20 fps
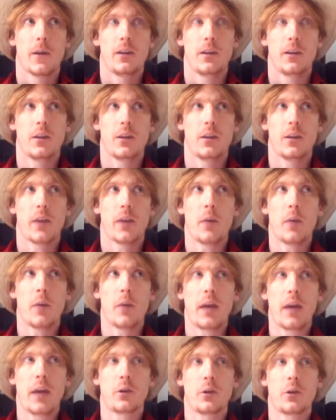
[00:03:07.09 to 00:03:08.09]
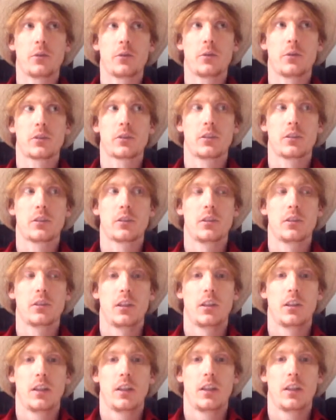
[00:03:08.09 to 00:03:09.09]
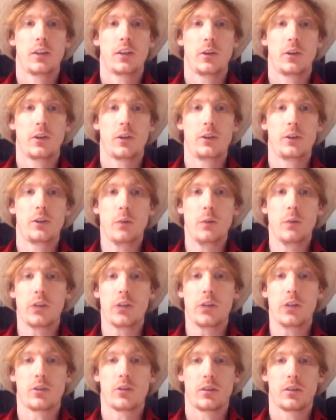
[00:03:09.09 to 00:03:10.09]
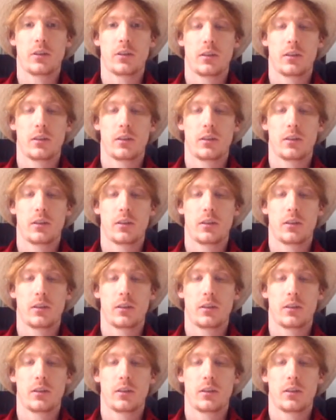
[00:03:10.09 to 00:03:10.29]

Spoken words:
Without macros, it's hard to do much